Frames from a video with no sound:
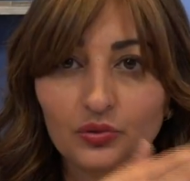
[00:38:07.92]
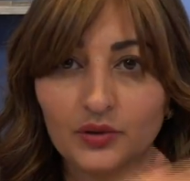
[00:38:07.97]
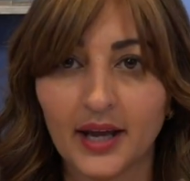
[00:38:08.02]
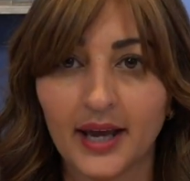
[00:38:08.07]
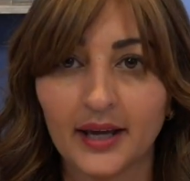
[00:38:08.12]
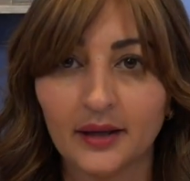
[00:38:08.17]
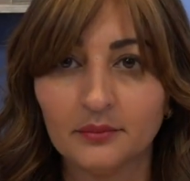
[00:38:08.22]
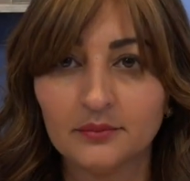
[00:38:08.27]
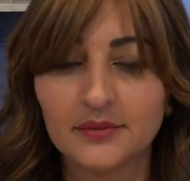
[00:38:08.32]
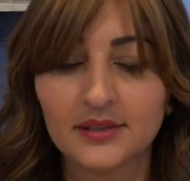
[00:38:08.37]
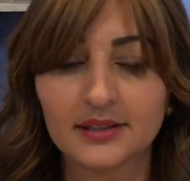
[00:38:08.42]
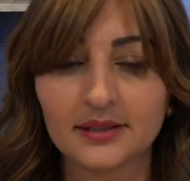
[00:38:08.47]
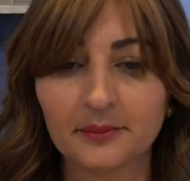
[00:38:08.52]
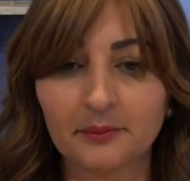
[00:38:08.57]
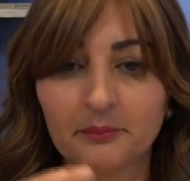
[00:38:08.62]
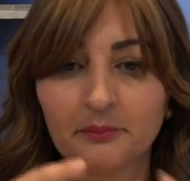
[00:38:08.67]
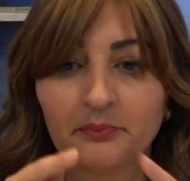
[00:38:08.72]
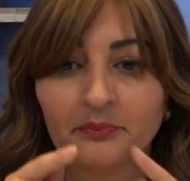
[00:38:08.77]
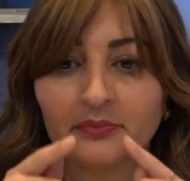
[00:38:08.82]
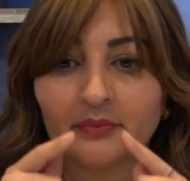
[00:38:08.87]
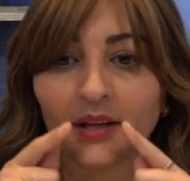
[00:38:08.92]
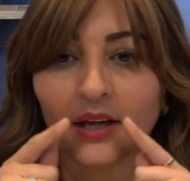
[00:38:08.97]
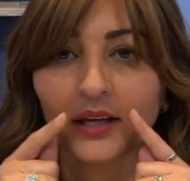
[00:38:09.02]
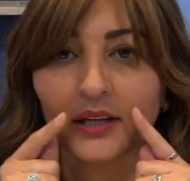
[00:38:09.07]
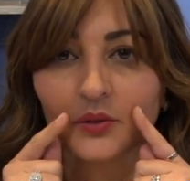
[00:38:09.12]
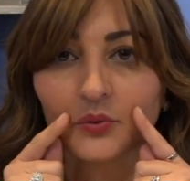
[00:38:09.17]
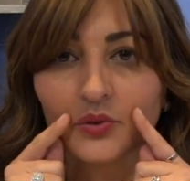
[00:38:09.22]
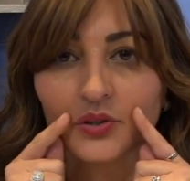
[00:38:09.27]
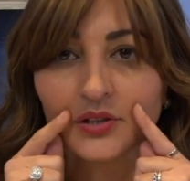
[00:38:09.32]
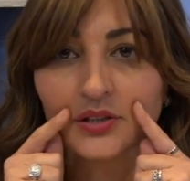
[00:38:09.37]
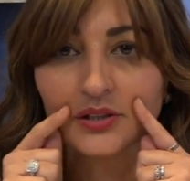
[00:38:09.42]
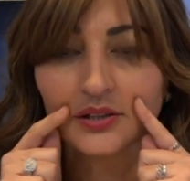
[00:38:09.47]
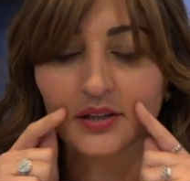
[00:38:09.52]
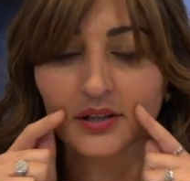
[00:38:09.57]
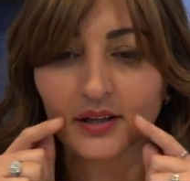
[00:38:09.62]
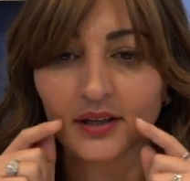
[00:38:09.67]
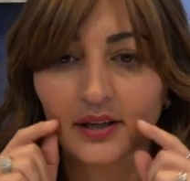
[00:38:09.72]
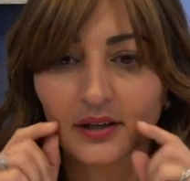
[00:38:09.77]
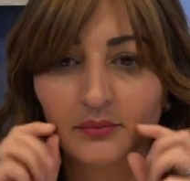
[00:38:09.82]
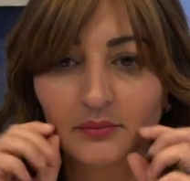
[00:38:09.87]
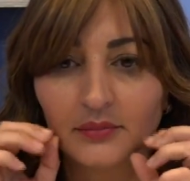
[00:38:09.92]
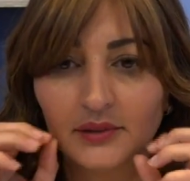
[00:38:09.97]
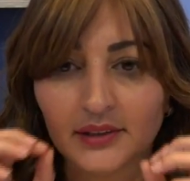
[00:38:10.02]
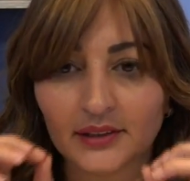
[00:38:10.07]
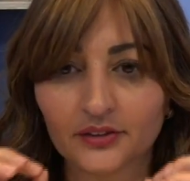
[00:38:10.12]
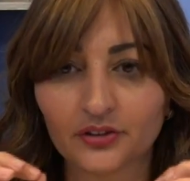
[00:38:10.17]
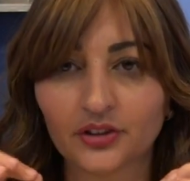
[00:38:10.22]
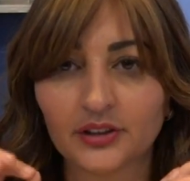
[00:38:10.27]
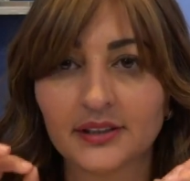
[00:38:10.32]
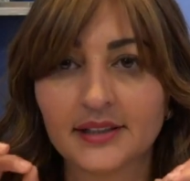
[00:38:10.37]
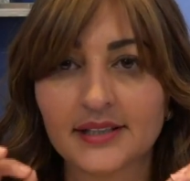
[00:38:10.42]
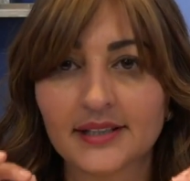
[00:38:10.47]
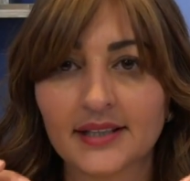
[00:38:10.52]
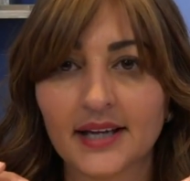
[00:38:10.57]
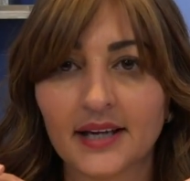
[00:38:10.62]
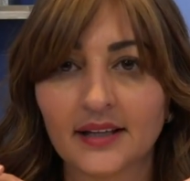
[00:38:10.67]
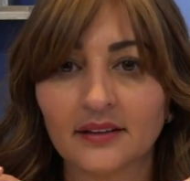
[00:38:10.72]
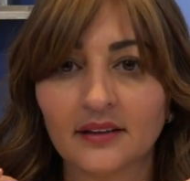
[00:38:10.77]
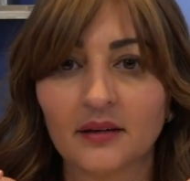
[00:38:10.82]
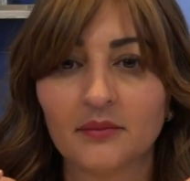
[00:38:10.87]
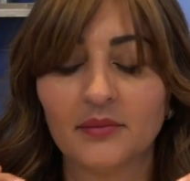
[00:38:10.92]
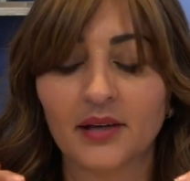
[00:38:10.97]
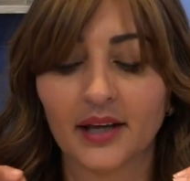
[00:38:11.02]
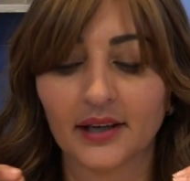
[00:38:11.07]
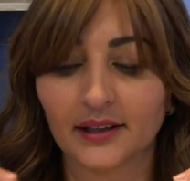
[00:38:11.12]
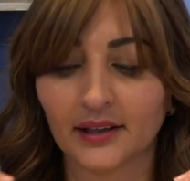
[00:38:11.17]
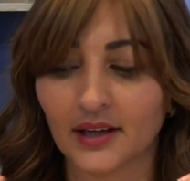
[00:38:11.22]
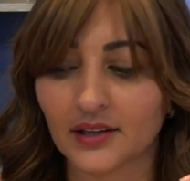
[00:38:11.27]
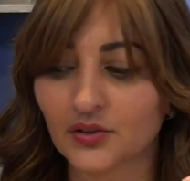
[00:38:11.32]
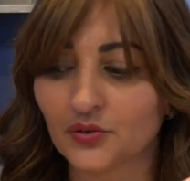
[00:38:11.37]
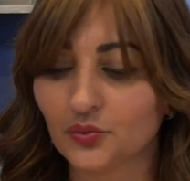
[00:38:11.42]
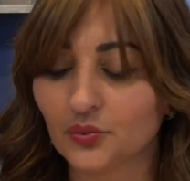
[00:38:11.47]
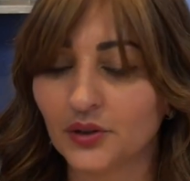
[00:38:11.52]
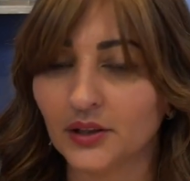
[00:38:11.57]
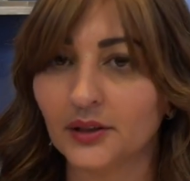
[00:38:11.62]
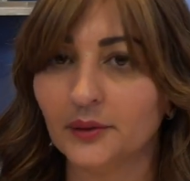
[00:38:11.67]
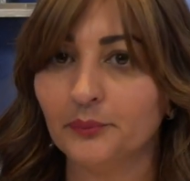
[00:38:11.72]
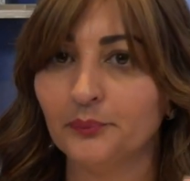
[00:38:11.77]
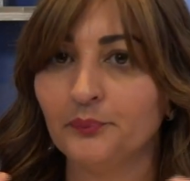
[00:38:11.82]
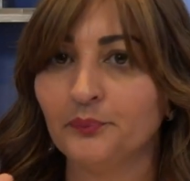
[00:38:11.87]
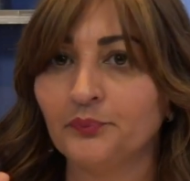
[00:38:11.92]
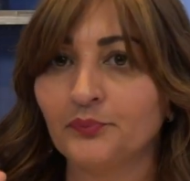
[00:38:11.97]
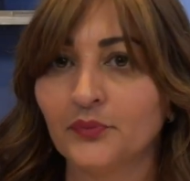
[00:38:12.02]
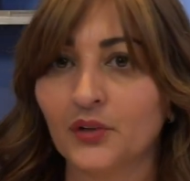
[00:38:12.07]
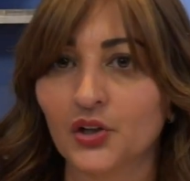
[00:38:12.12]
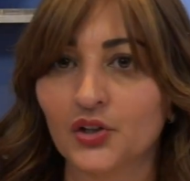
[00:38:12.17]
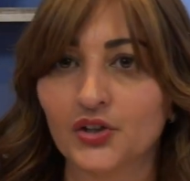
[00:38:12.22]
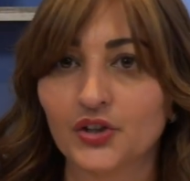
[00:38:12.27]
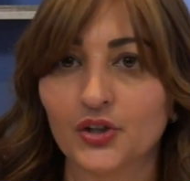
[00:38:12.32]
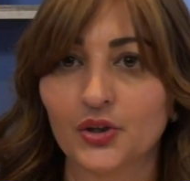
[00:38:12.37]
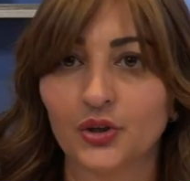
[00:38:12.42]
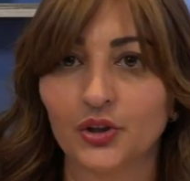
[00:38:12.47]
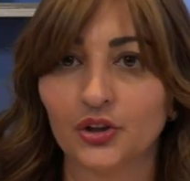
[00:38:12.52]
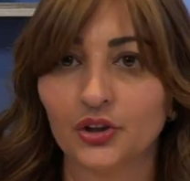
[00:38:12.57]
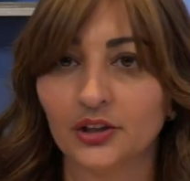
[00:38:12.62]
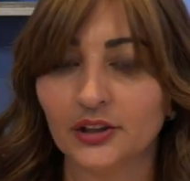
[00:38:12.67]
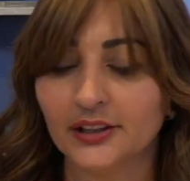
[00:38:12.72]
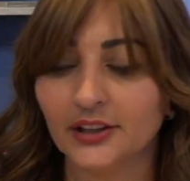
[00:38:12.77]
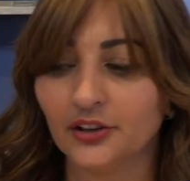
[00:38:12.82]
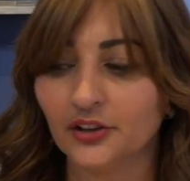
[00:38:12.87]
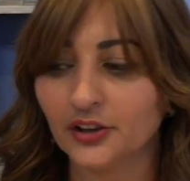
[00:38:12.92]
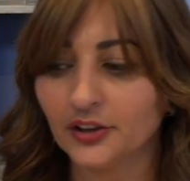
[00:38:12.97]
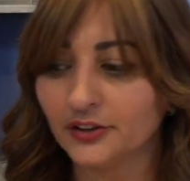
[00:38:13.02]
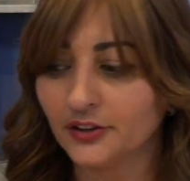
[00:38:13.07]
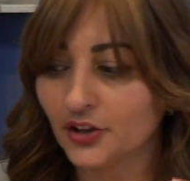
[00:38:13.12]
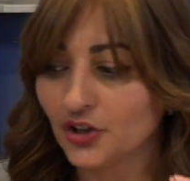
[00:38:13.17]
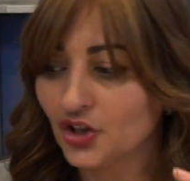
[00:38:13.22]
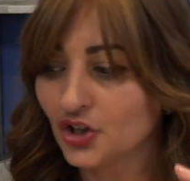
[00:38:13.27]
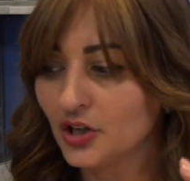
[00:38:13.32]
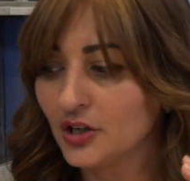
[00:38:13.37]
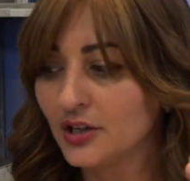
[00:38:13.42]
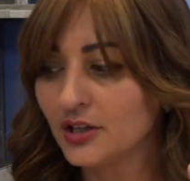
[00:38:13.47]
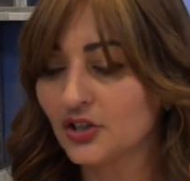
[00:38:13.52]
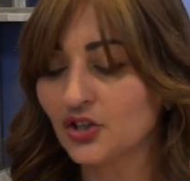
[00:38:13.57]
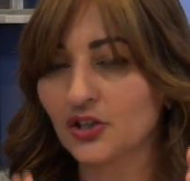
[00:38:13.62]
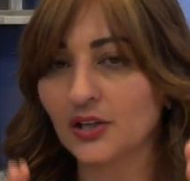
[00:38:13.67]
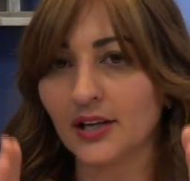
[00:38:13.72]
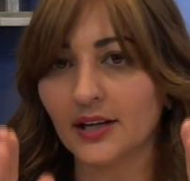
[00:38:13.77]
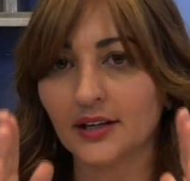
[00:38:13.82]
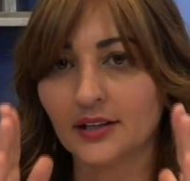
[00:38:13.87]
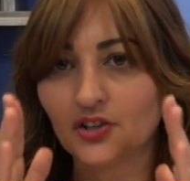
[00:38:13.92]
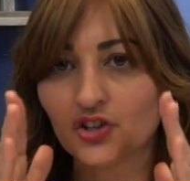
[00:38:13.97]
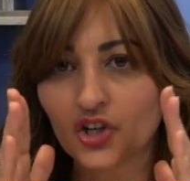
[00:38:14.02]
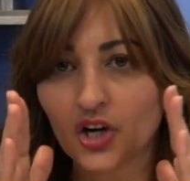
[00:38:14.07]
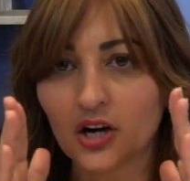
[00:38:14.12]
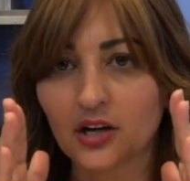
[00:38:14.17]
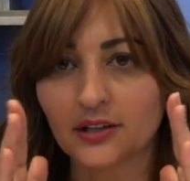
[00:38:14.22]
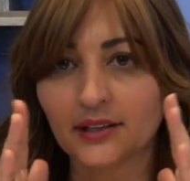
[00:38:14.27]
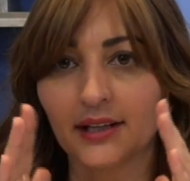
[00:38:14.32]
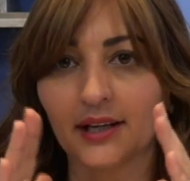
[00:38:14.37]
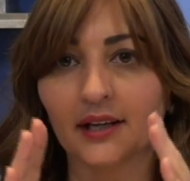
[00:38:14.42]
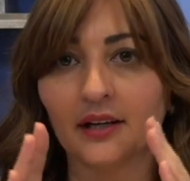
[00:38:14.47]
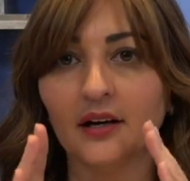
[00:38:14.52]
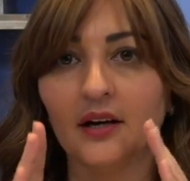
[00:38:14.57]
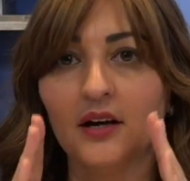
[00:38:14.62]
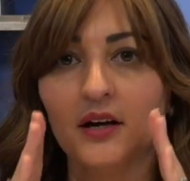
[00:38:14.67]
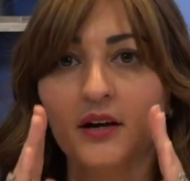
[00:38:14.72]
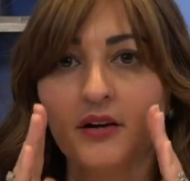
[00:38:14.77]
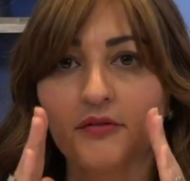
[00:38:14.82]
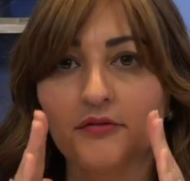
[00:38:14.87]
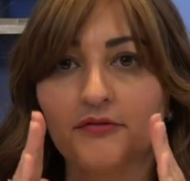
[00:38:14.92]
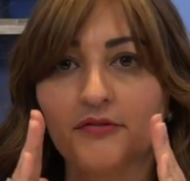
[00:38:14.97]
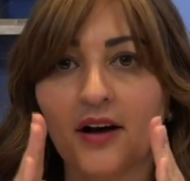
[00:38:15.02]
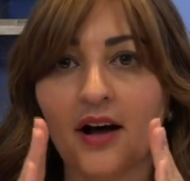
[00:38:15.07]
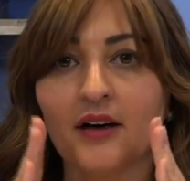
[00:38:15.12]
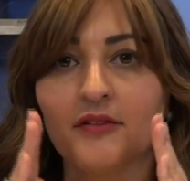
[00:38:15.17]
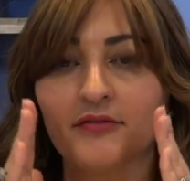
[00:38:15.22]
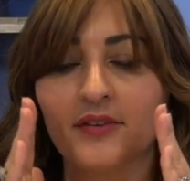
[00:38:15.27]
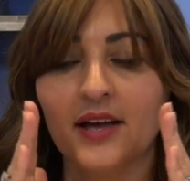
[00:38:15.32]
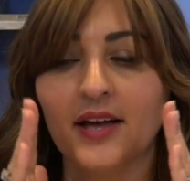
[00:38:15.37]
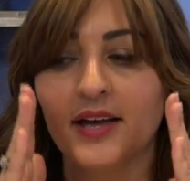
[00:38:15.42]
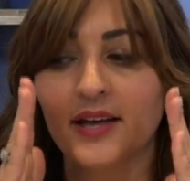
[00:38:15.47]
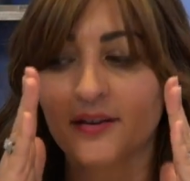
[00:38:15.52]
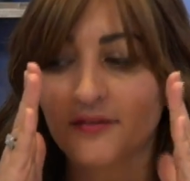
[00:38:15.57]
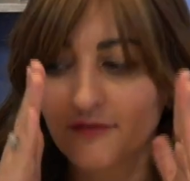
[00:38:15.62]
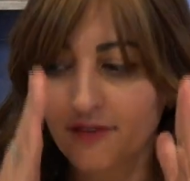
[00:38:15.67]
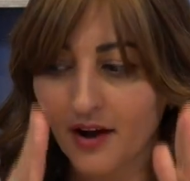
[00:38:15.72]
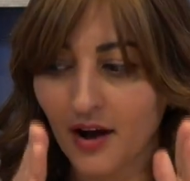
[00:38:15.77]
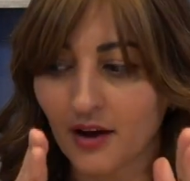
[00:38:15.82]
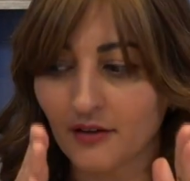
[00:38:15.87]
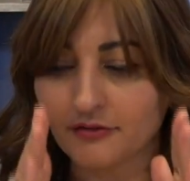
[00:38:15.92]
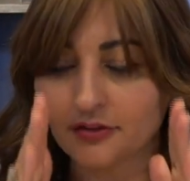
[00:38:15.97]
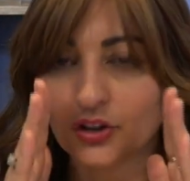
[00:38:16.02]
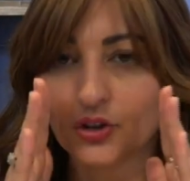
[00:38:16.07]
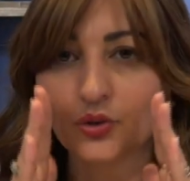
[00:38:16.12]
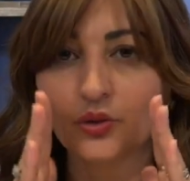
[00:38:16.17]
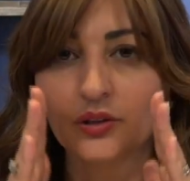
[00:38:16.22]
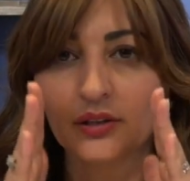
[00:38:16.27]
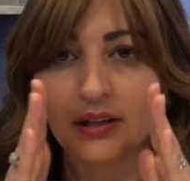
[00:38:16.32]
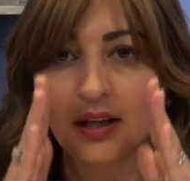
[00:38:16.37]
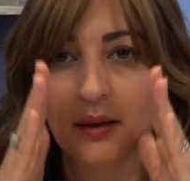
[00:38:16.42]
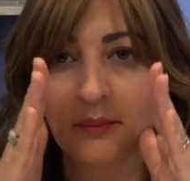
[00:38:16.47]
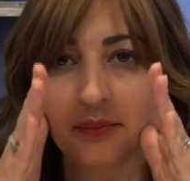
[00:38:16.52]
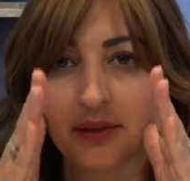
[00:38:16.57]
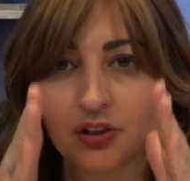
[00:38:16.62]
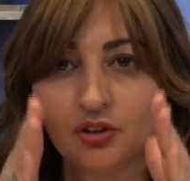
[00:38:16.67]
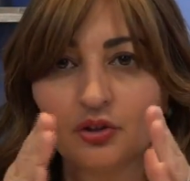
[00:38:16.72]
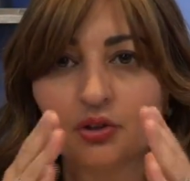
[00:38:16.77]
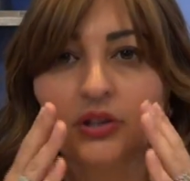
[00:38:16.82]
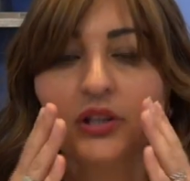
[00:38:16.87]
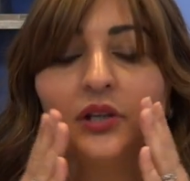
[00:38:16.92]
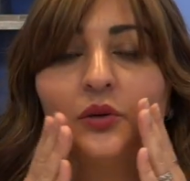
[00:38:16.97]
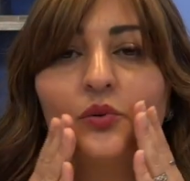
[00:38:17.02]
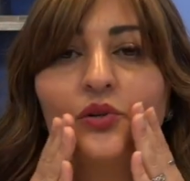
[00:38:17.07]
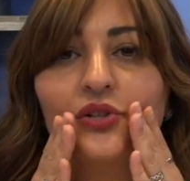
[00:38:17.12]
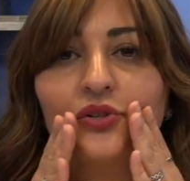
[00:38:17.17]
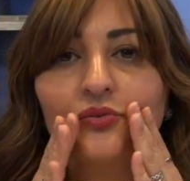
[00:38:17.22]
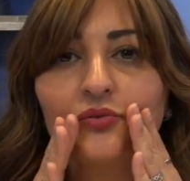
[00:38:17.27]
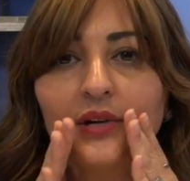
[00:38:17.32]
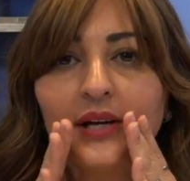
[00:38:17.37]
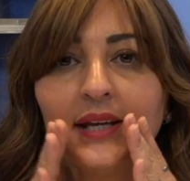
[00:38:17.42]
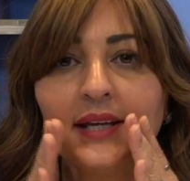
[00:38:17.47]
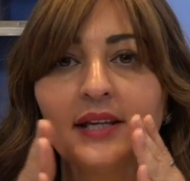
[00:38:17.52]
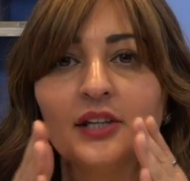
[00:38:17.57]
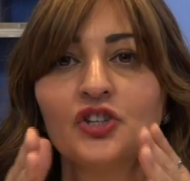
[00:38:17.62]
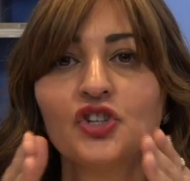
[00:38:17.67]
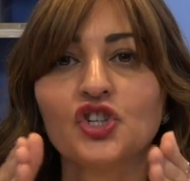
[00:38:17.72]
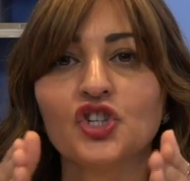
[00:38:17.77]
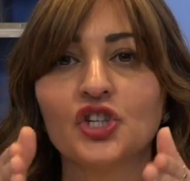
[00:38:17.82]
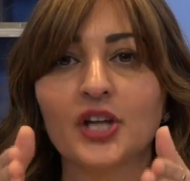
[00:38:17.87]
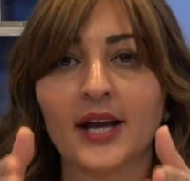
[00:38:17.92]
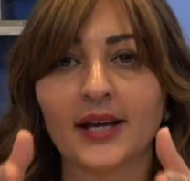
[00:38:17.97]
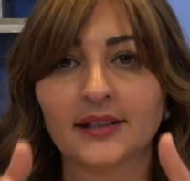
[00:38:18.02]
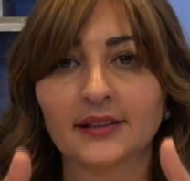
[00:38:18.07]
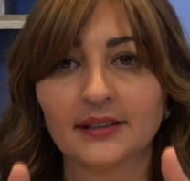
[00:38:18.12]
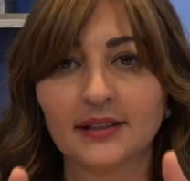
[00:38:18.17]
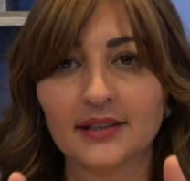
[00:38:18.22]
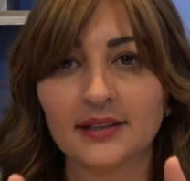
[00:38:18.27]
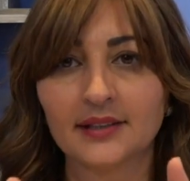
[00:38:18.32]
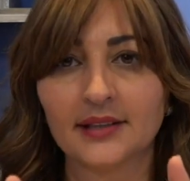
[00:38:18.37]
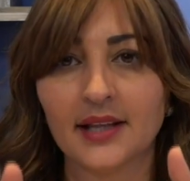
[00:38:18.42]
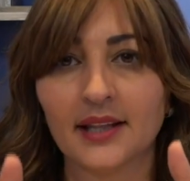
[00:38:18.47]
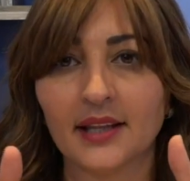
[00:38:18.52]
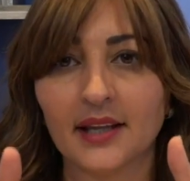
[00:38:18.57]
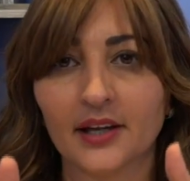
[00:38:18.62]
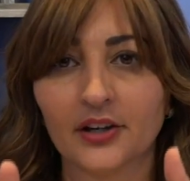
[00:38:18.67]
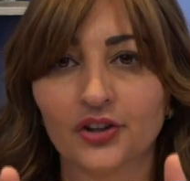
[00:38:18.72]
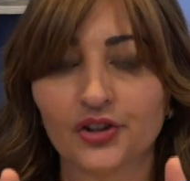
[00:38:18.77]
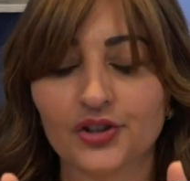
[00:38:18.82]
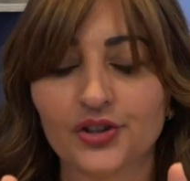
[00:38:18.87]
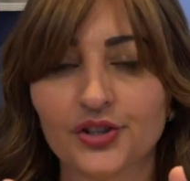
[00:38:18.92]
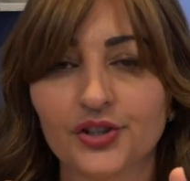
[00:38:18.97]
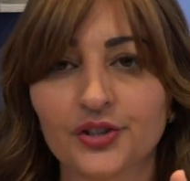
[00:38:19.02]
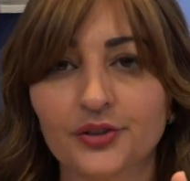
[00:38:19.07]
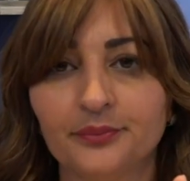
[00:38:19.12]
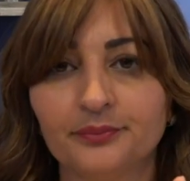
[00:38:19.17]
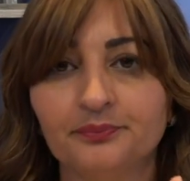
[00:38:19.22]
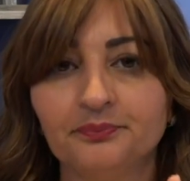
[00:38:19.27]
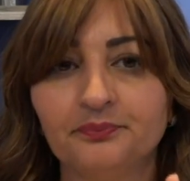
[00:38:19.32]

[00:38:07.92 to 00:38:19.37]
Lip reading: names. He was literally saying them, like as we saw earlier in the chart, like Vav, Hey Vav, Yud Lamed Yud. He was really injecting the letters